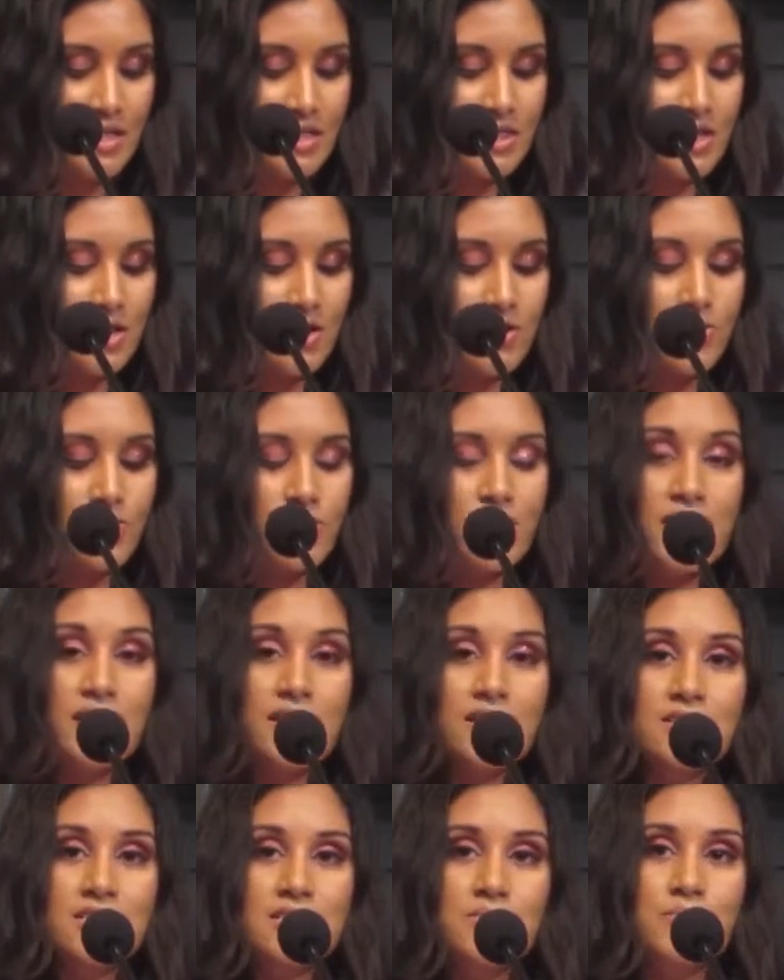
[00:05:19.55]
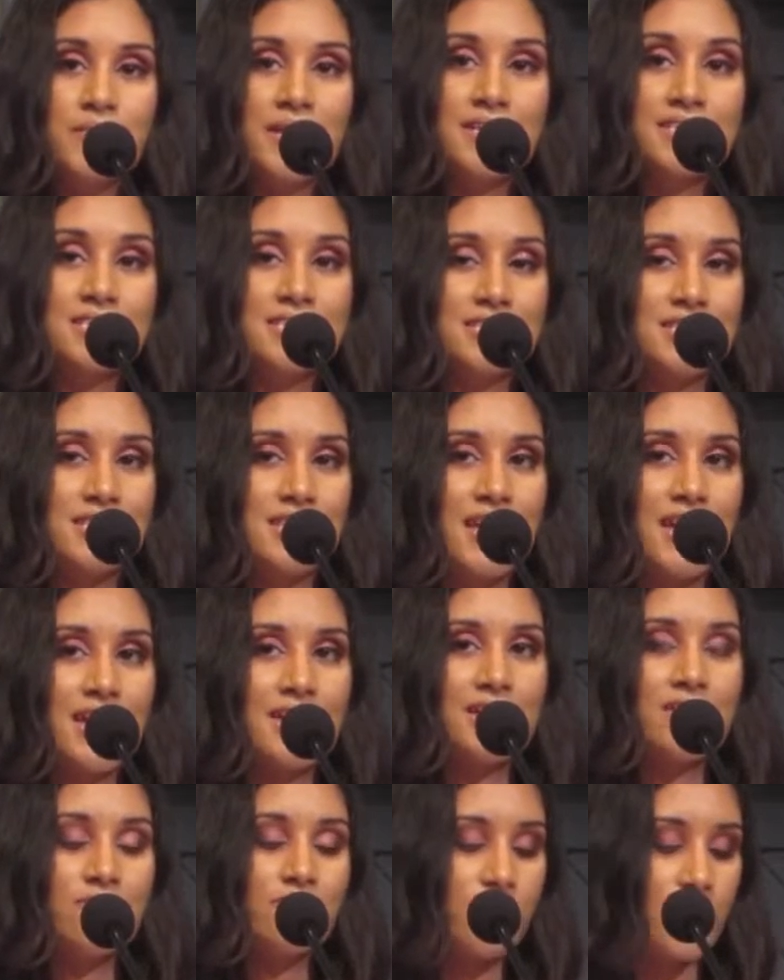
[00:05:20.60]
than on creating a space
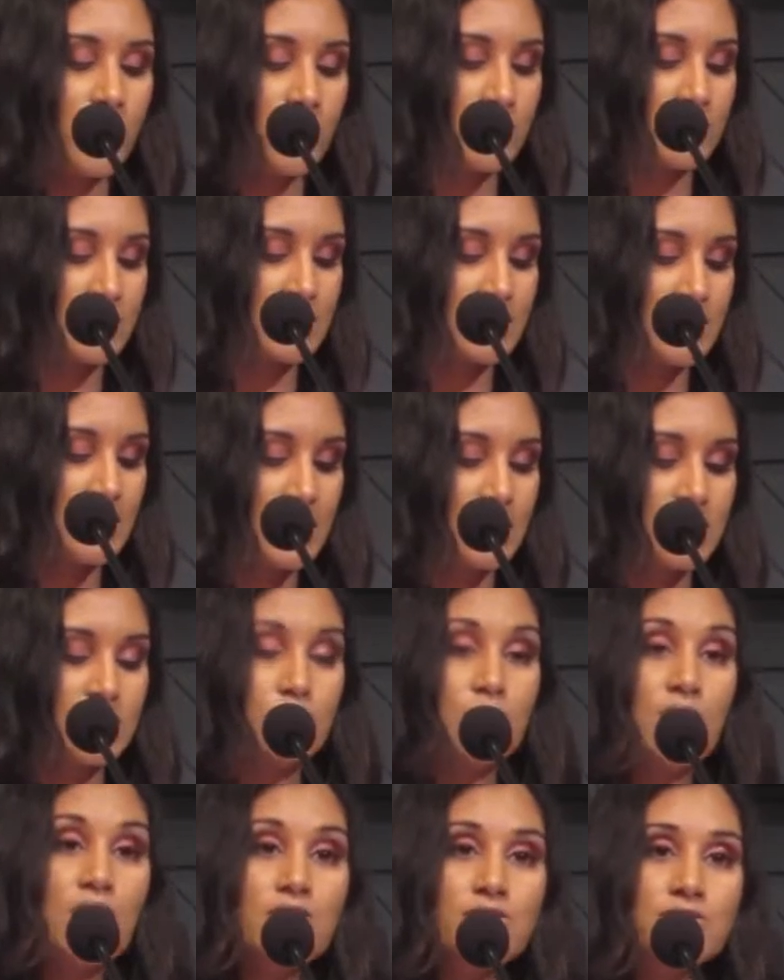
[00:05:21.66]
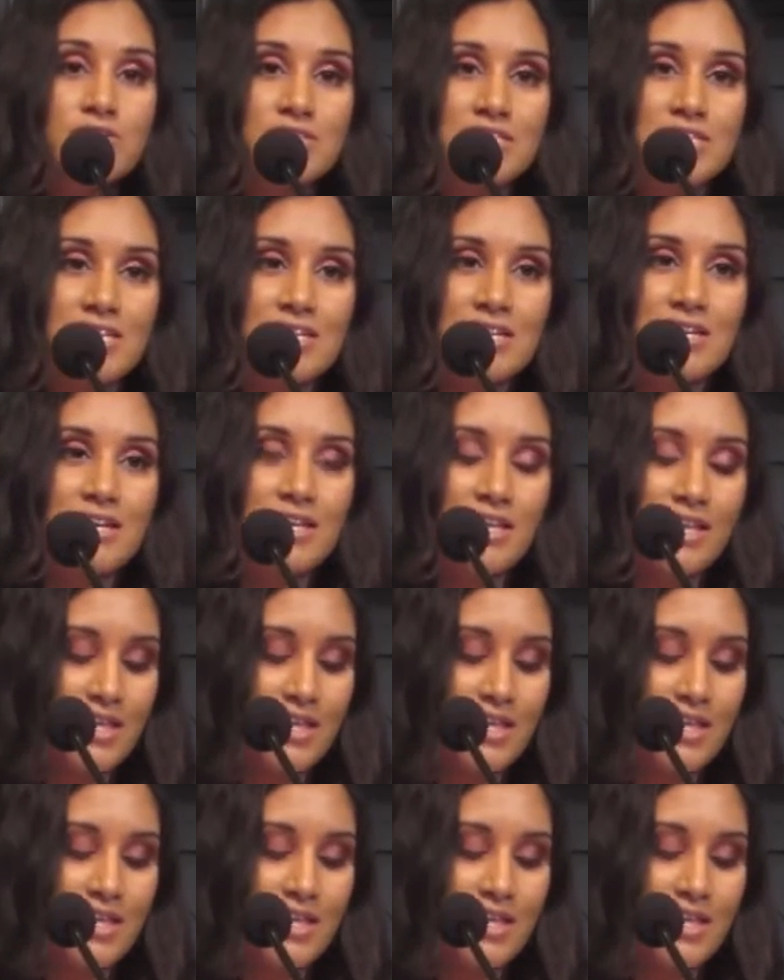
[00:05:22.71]
that invokes democracy,